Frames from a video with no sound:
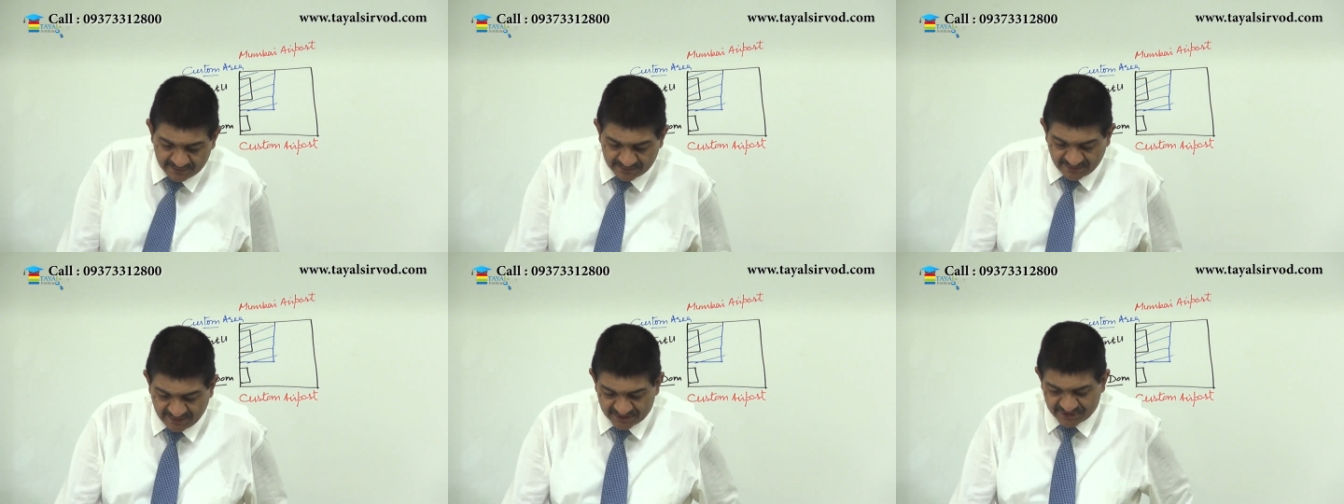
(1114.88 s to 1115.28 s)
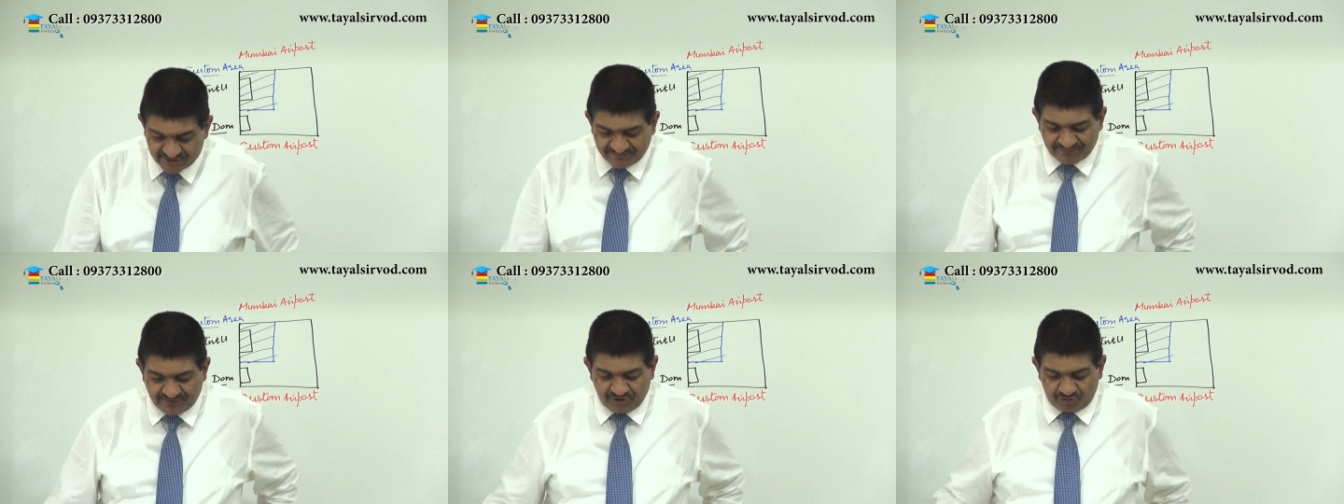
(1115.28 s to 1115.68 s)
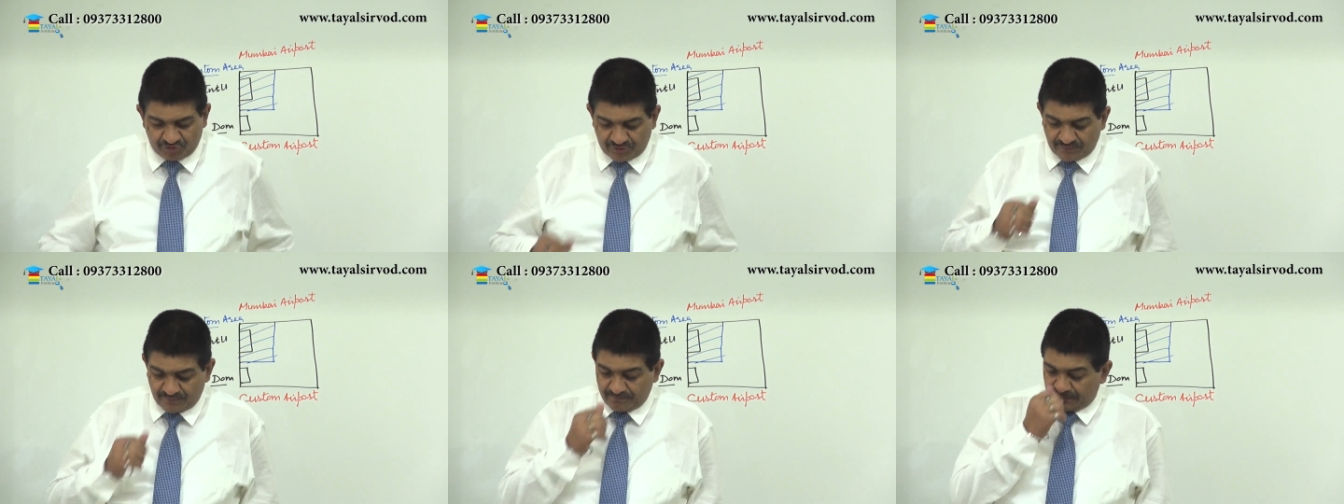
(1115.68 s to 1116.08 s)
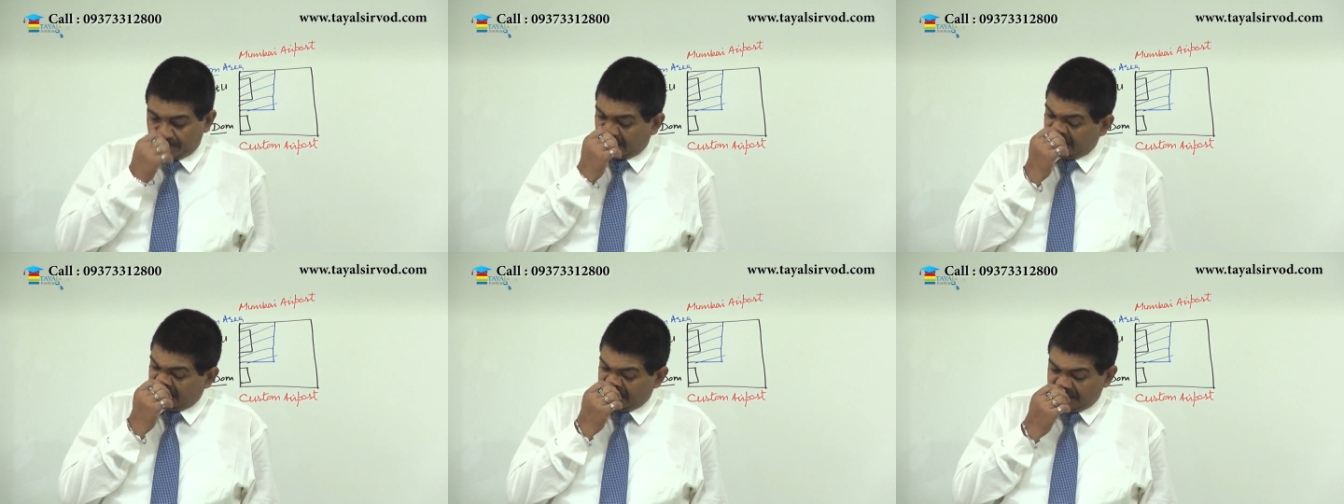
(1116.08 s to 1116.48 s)
The next definition
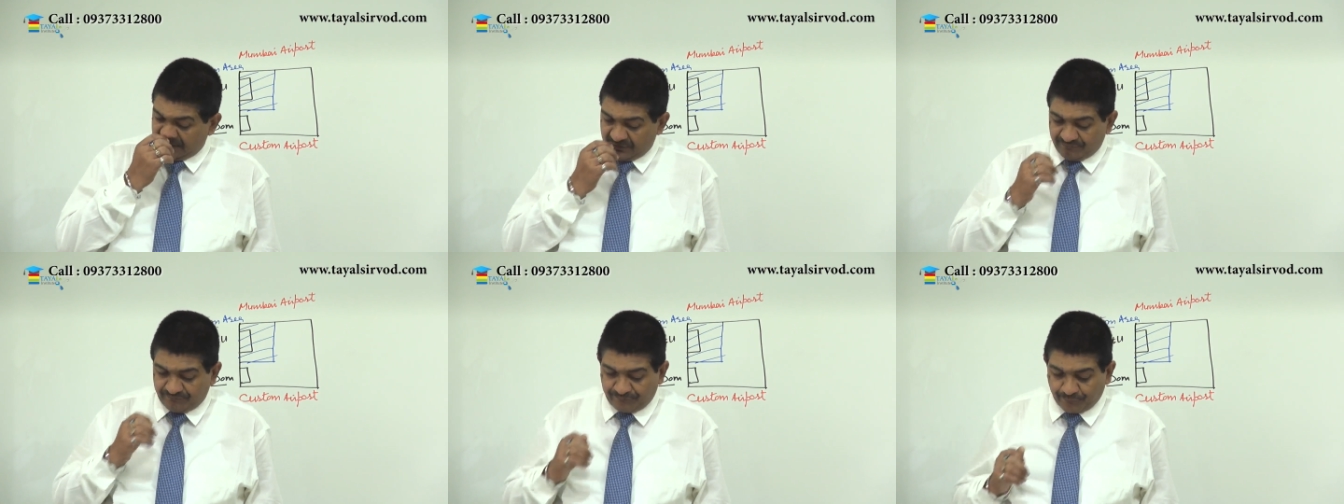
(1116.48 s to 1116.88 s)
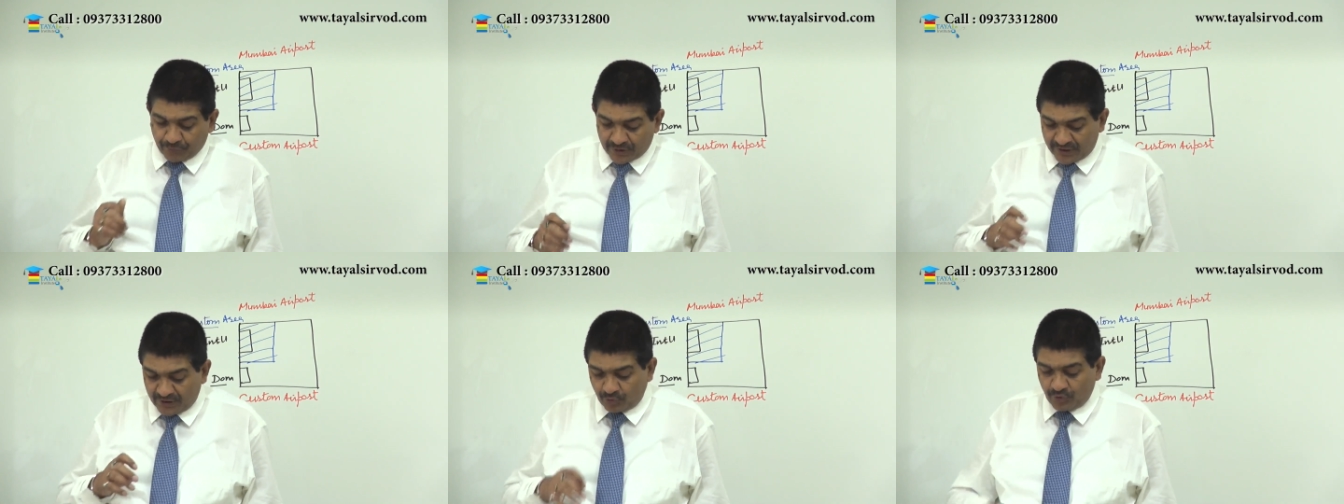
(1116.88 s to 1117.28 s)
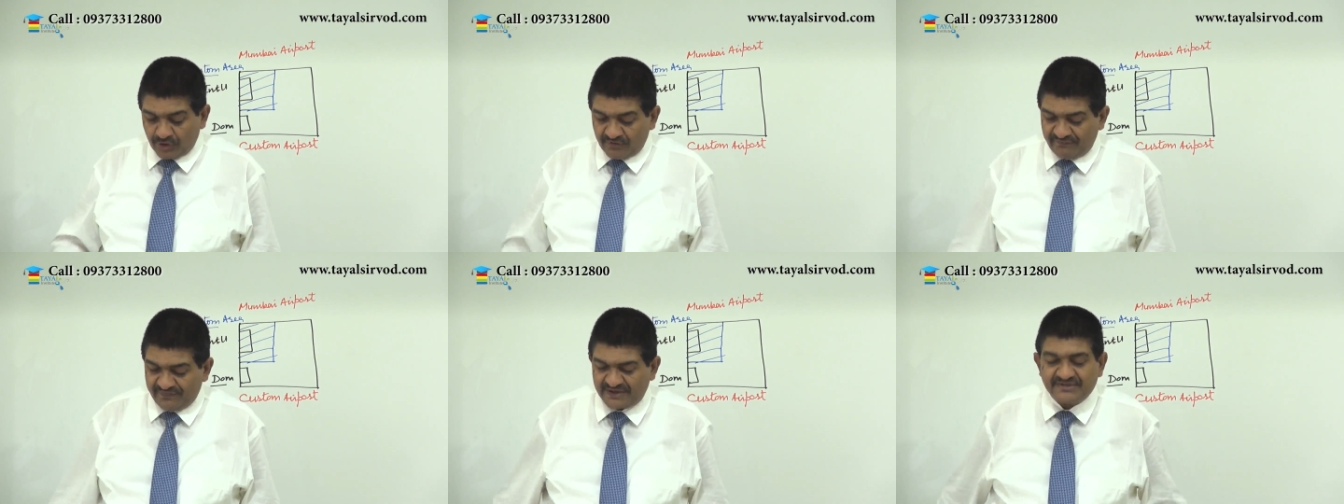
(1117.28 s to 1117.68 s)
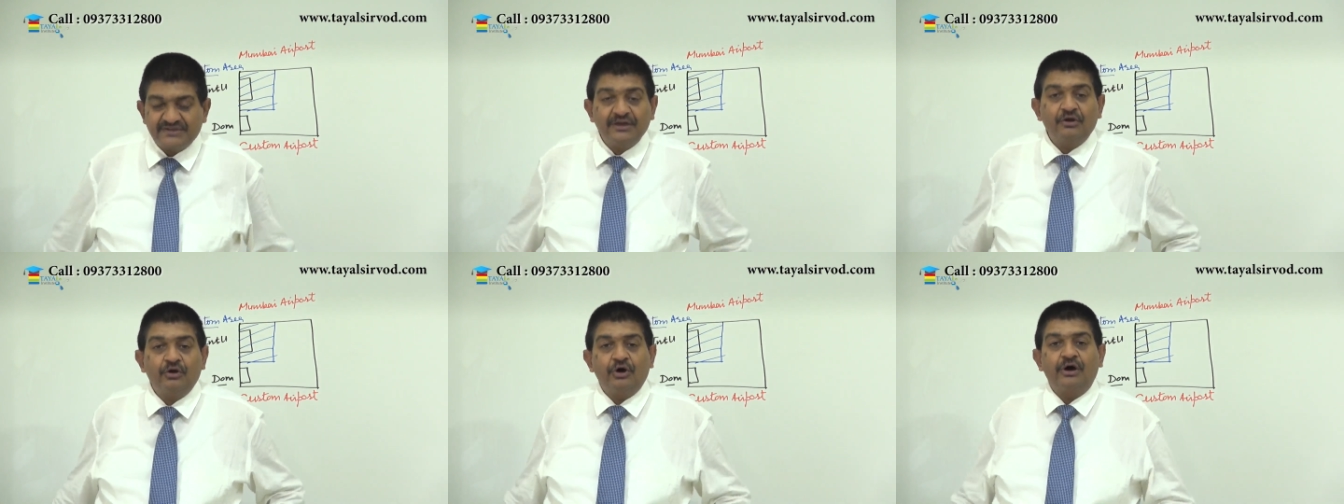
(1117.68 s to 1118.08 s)
foreign going
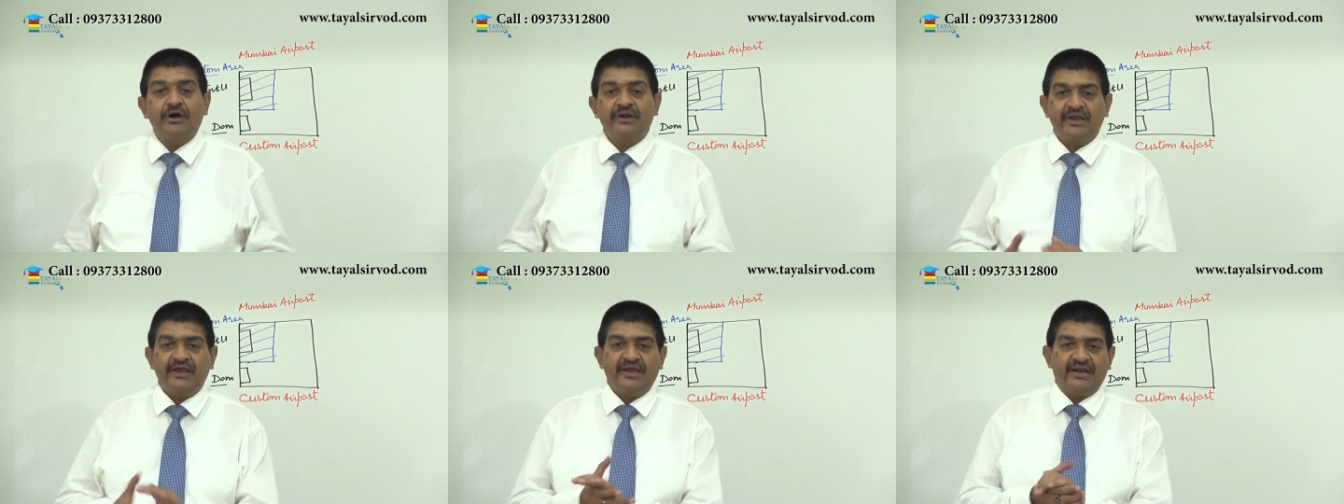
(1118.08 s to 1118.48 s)
vessel or